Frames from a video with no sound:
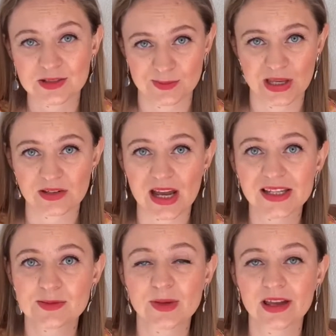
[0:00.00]
be a
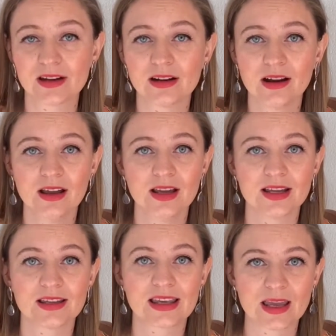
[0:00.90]
nightmare.
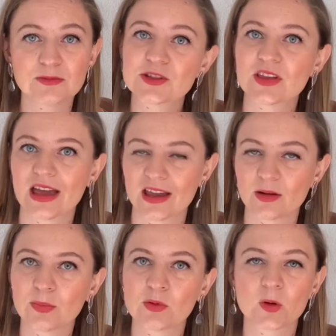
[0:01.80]
Came to the
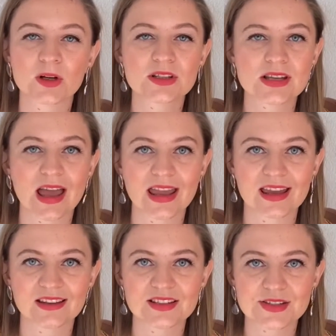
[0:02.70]
airport,
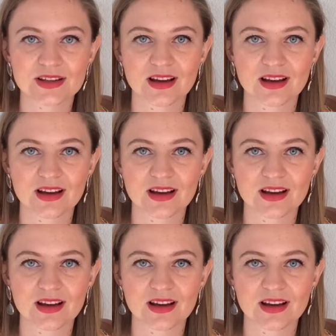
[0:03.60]
and